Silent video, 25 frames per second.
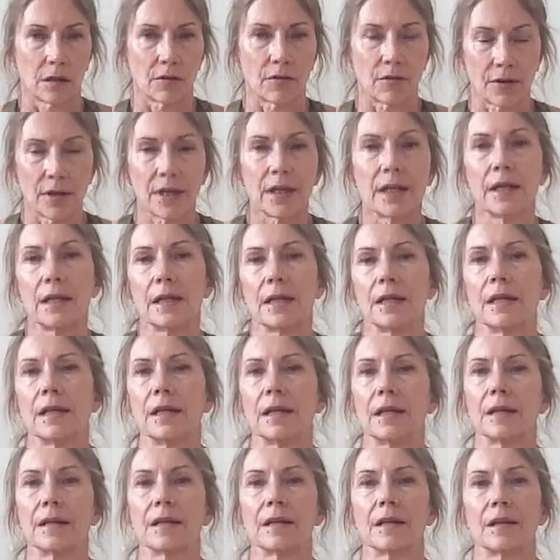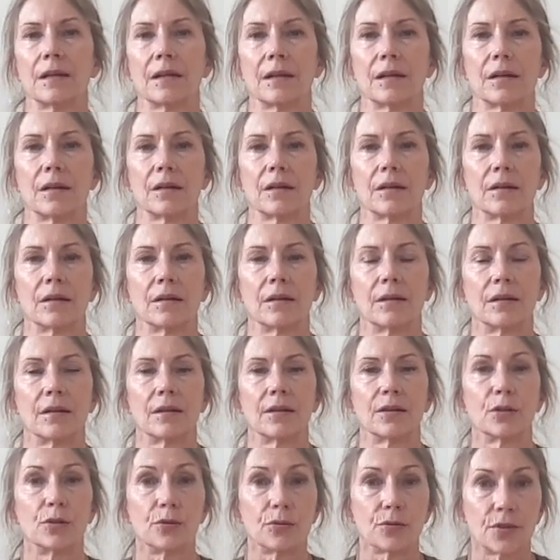really
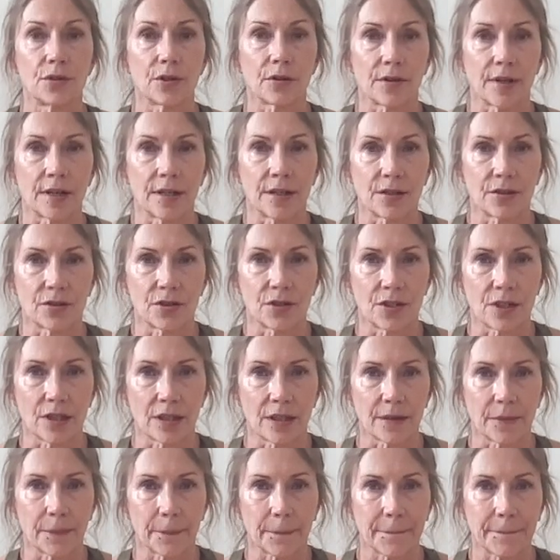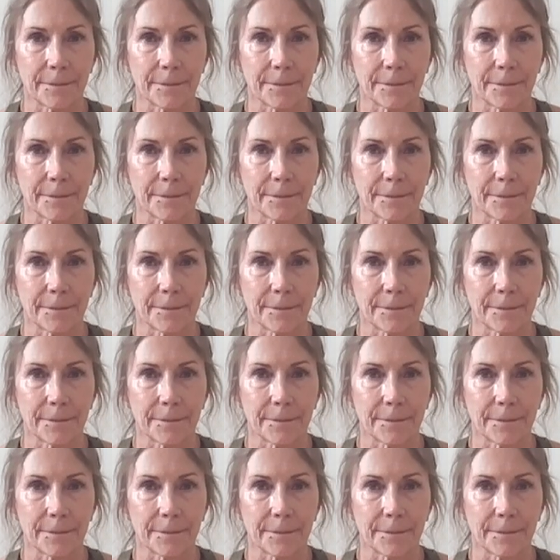use your energy.